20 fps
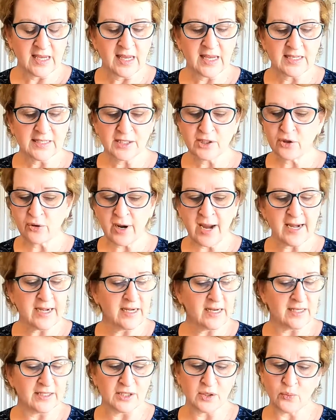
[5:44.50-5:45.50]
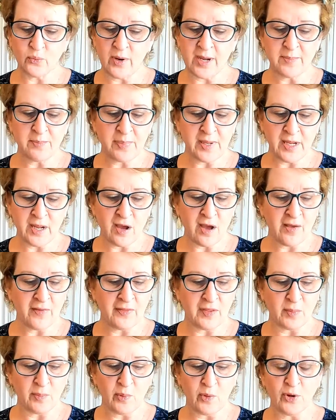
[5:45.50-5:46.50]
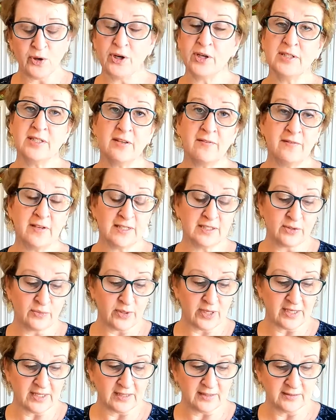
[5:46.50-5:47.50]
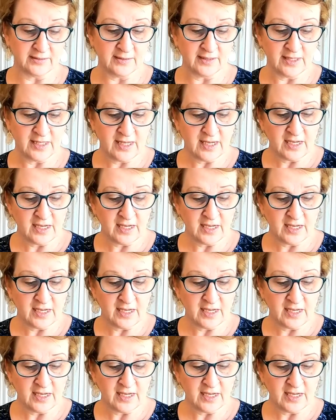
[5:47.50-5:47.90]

His greatness went beyond the borders of Israel